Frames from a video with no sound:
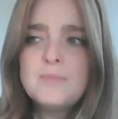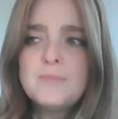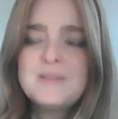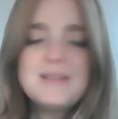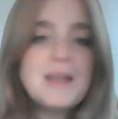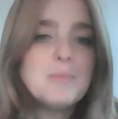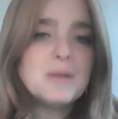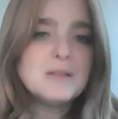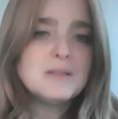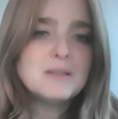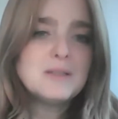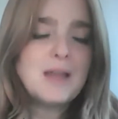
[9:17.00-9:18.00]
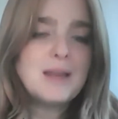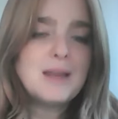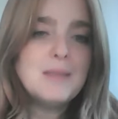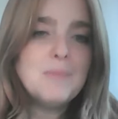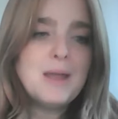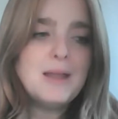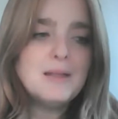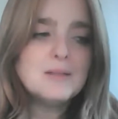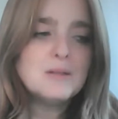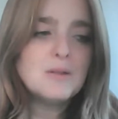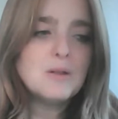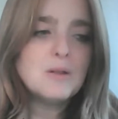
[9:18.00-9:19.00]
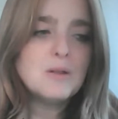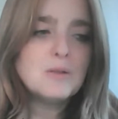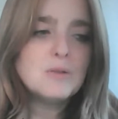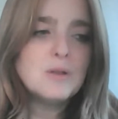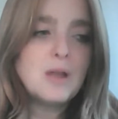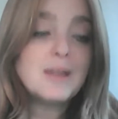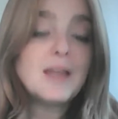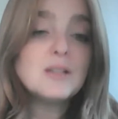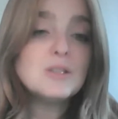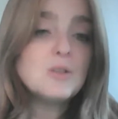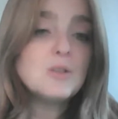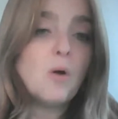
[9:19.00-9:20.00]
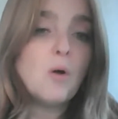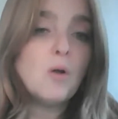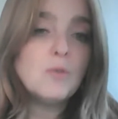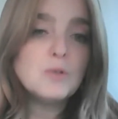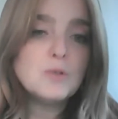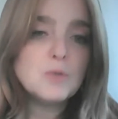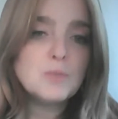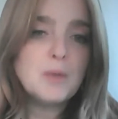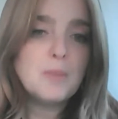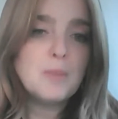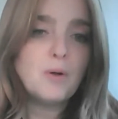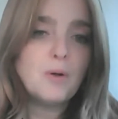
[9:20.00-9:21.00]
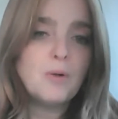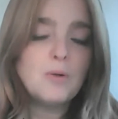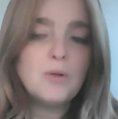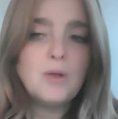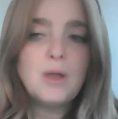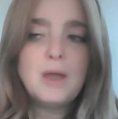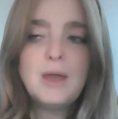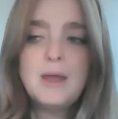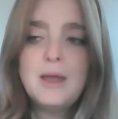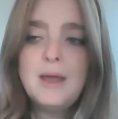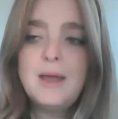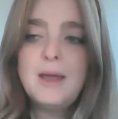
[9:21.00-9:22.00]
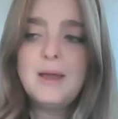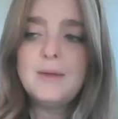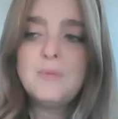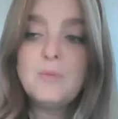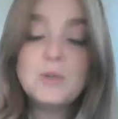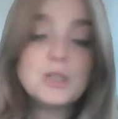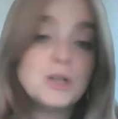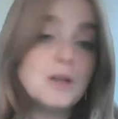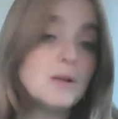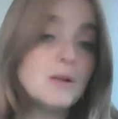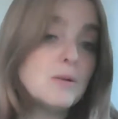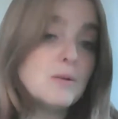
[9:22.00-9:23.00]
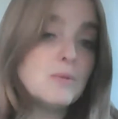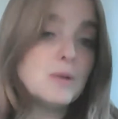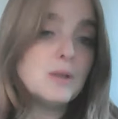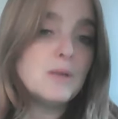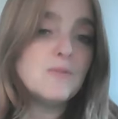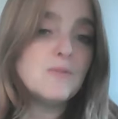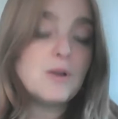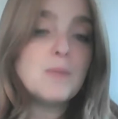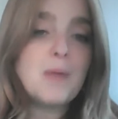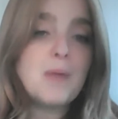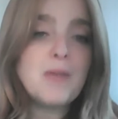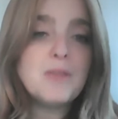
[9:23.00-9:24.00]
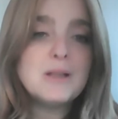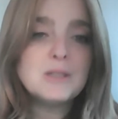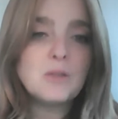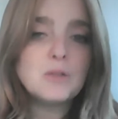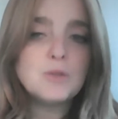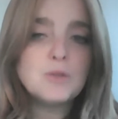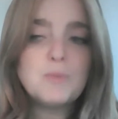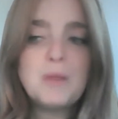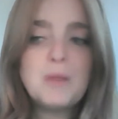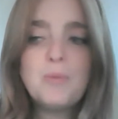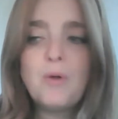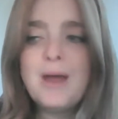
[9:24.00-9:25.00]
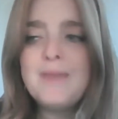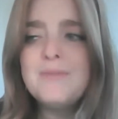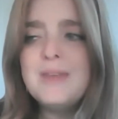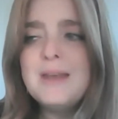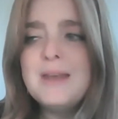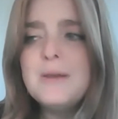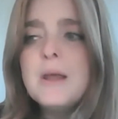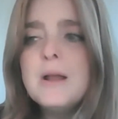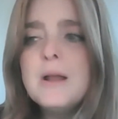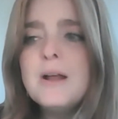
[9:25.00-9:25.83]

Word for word: statements that he made against all the Jewish people, uh, wishing really very bad things on the Jewish people, and then